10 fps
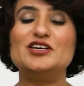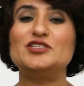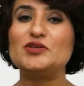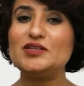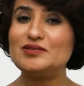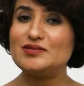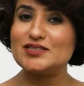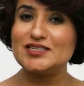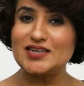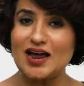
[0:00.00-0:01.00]
So
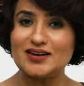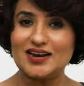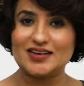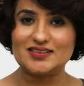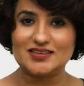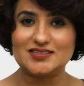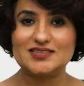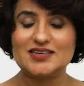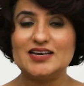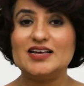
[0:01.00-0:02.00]
start like
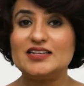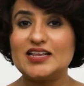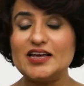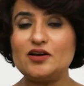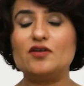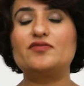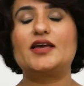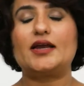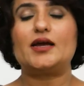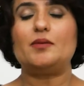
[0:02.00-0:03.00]
this. Think of
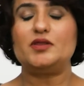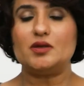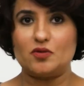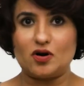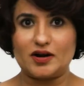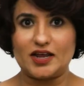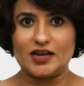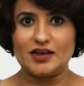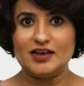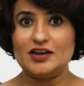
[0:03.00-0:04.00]
getting up in the
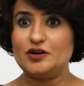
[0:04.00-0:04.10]
morning,